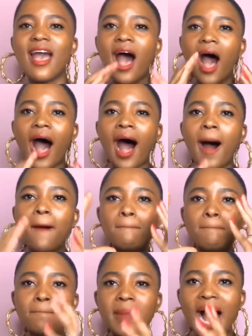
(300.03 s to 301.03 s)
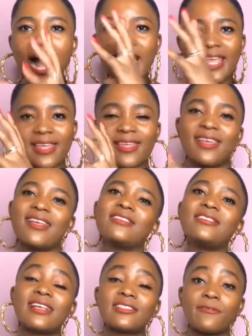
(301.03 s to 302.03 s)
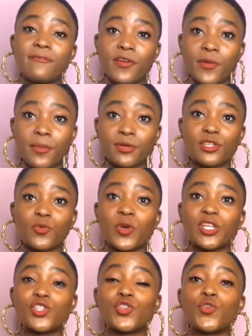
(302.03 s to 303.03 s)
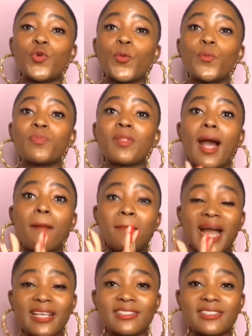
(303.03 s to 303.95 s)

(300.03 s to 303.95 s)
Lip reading: Amai. That's a very important word to know. Amai is